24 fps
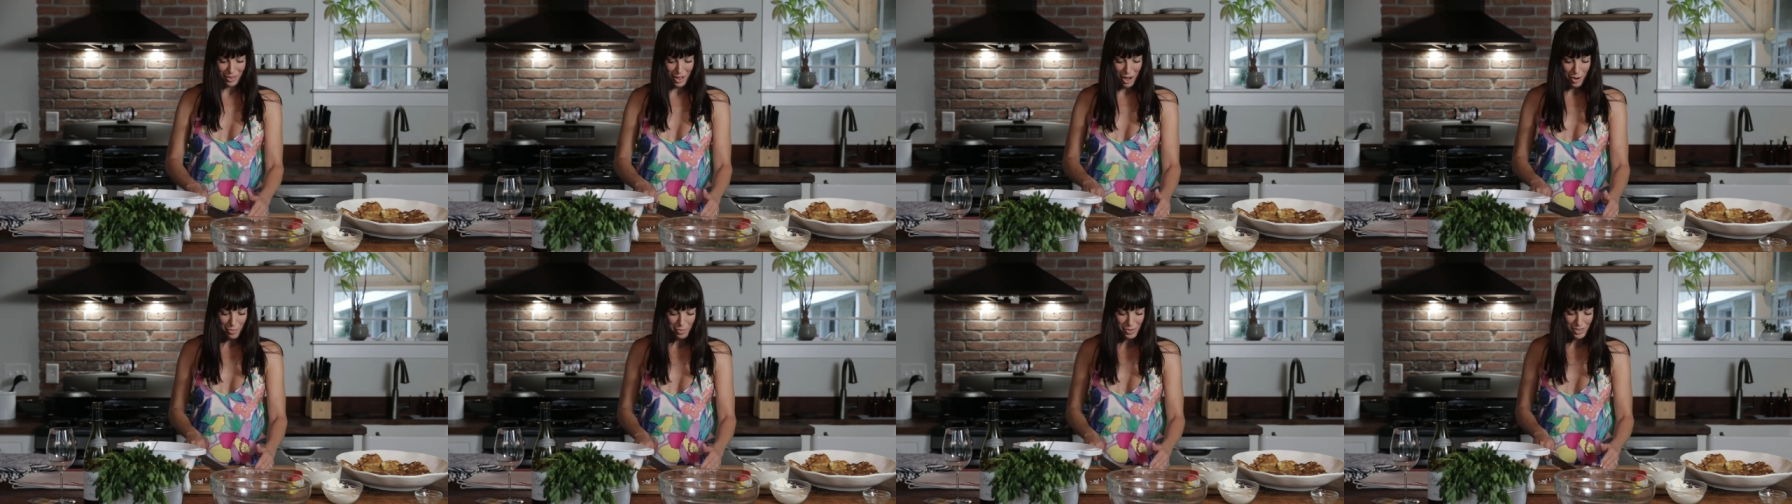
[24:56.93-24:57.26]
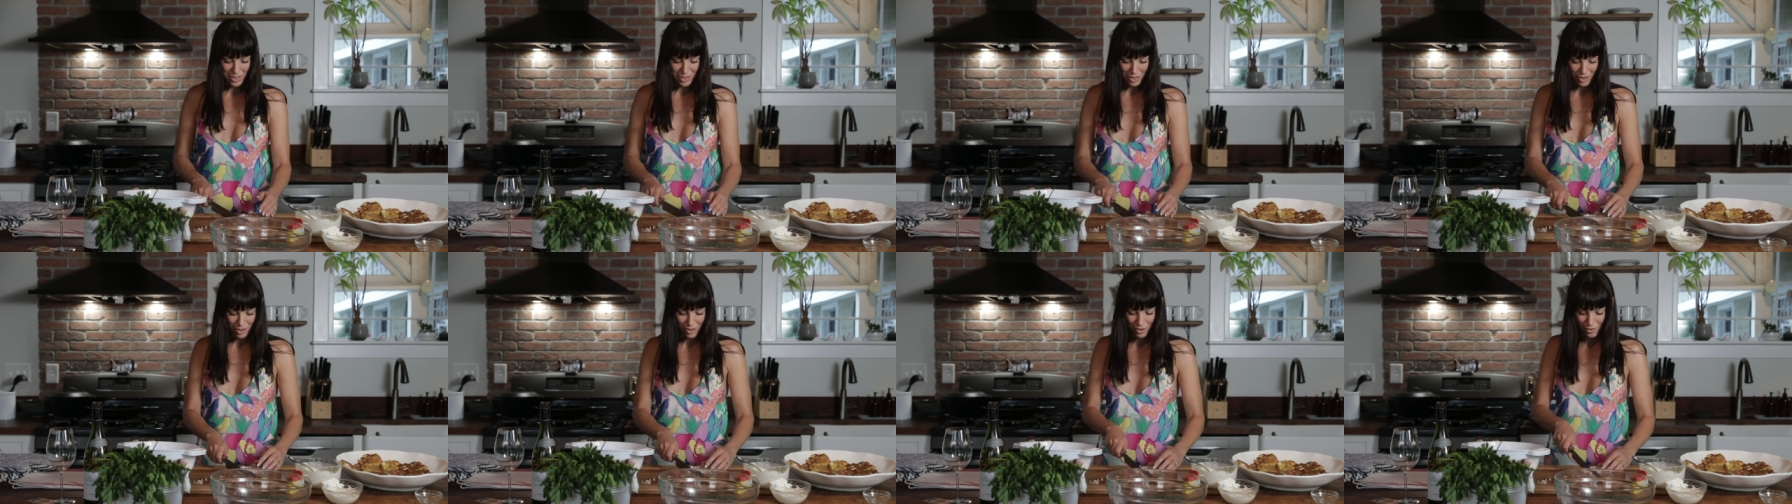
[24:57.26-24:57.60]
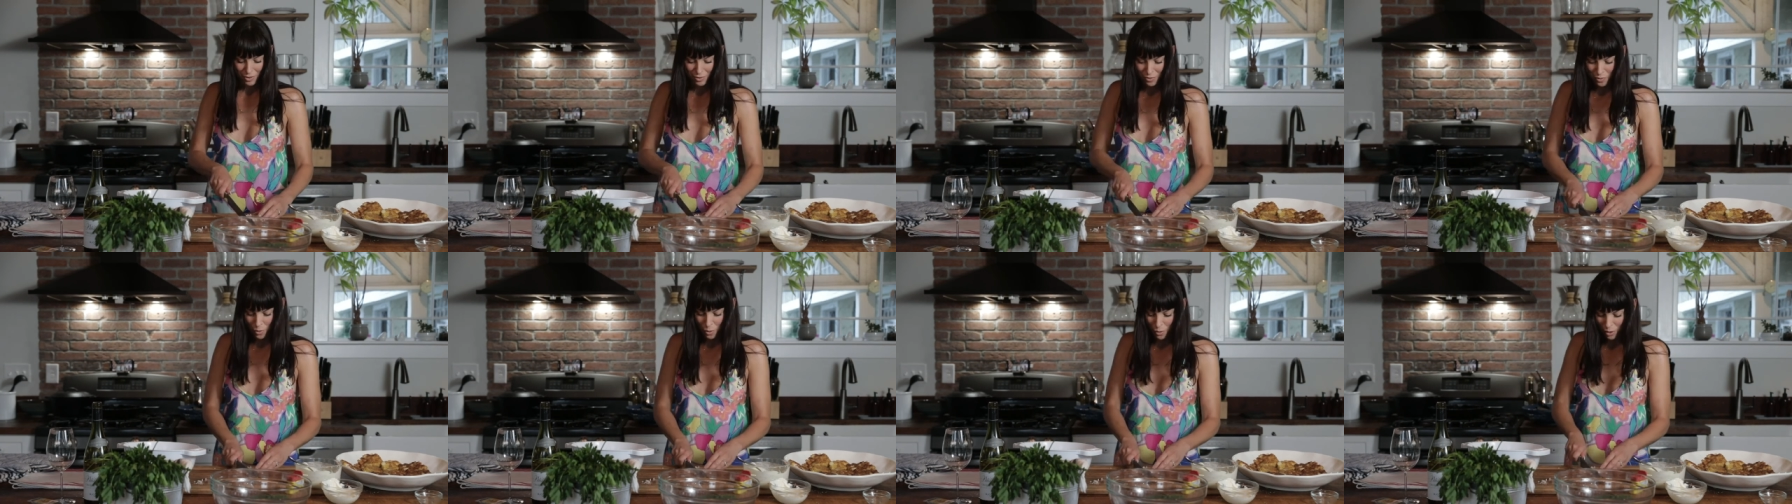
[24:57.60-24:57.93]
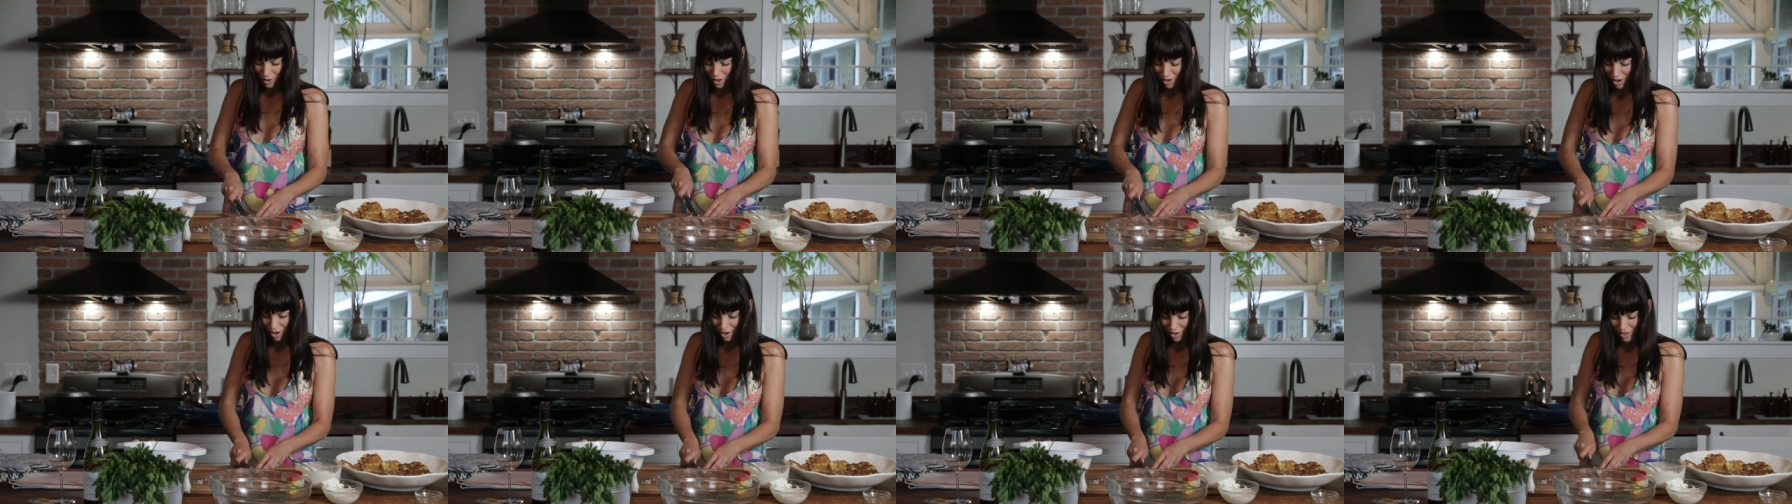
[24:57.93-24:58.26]
lobster
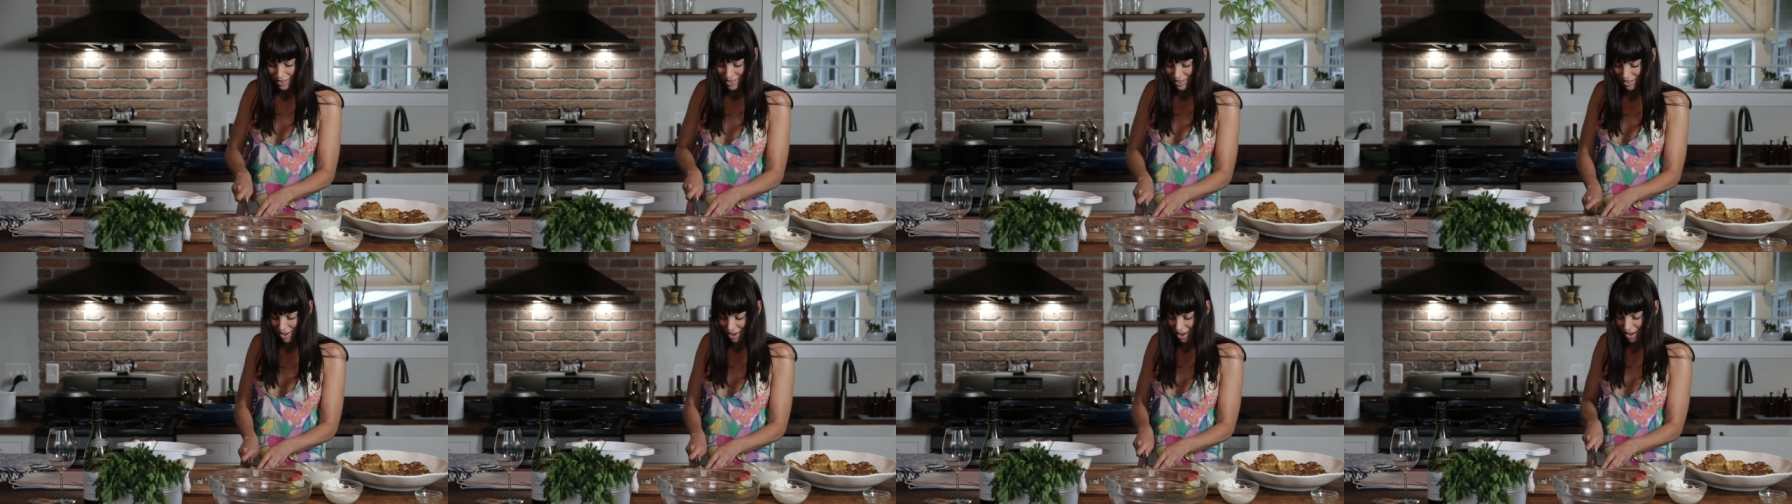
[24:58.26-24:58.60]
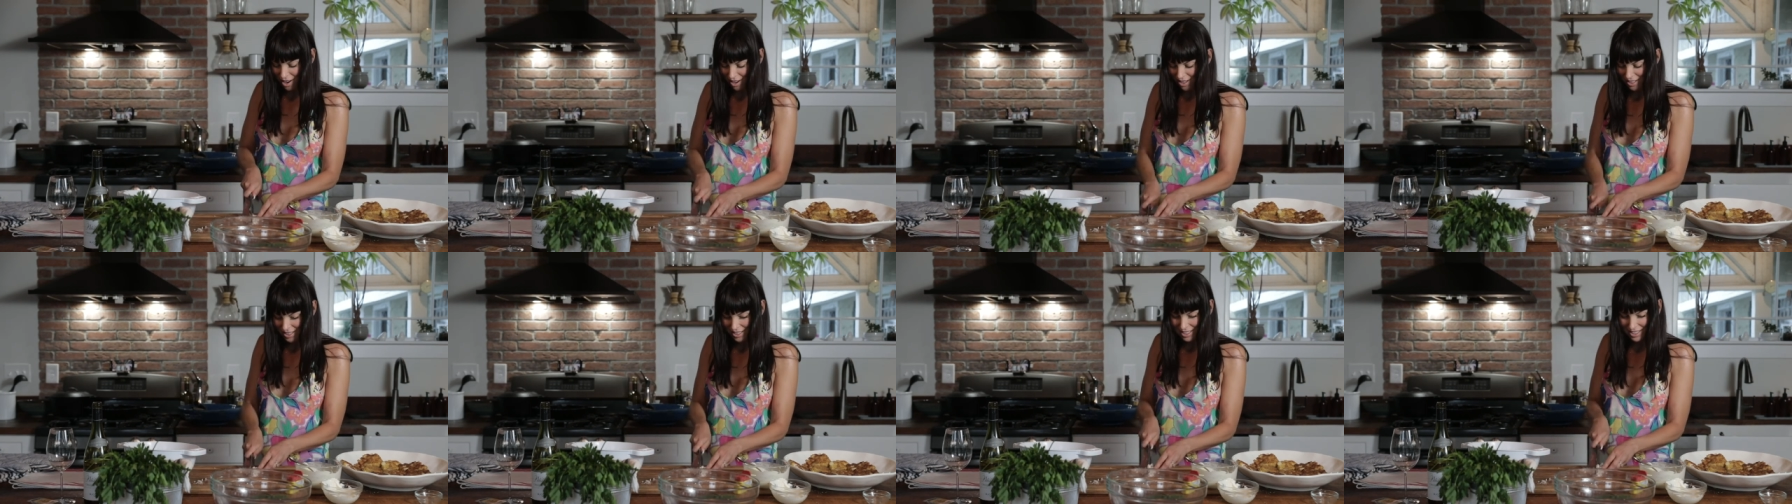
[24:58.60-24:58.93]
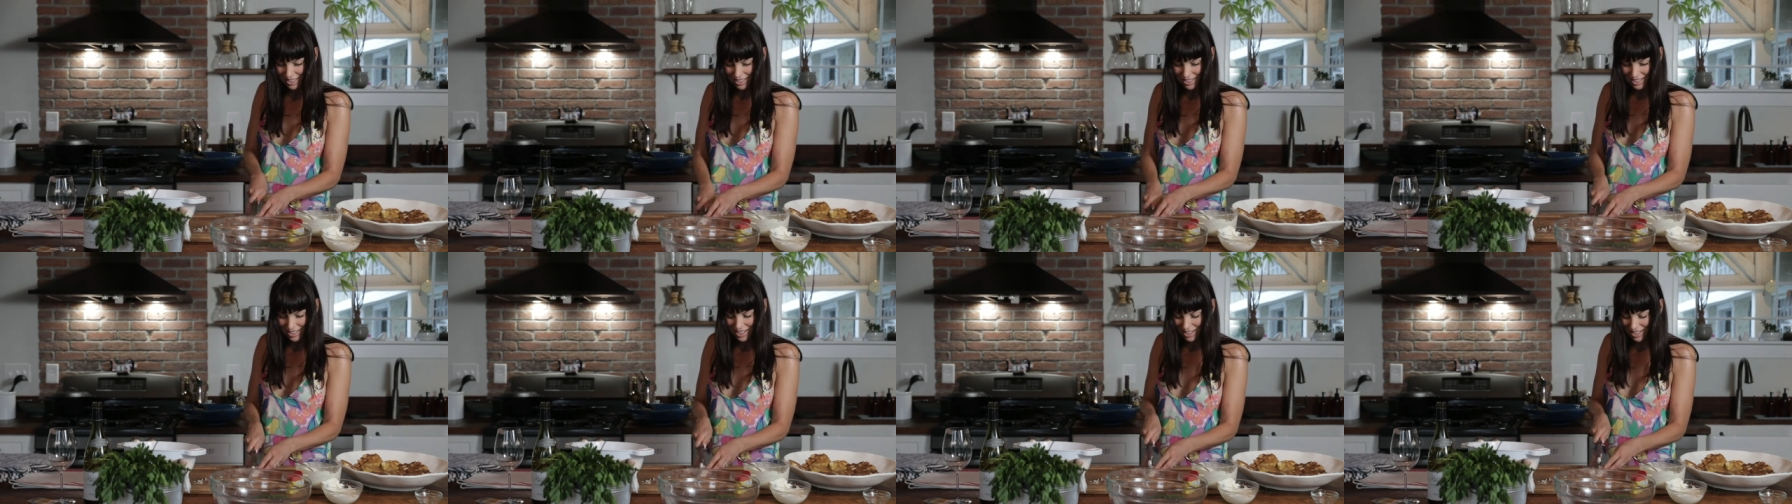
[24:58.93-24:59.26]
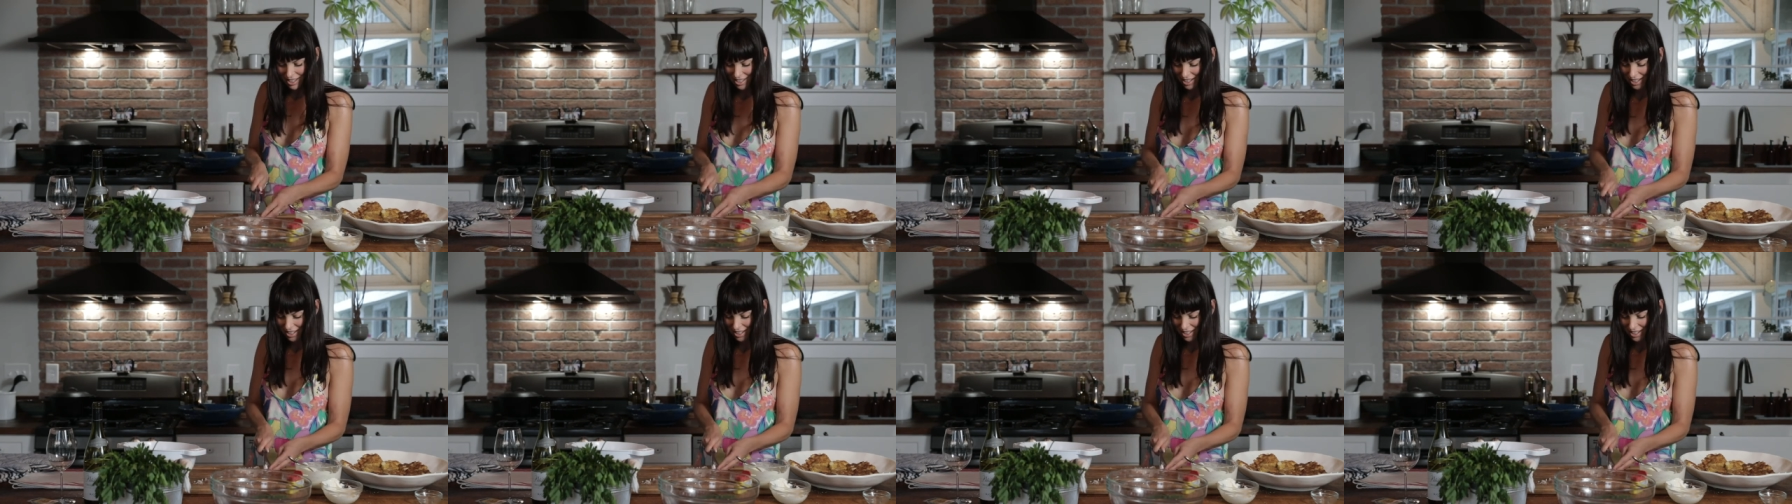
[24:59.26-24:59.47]
for our sauce.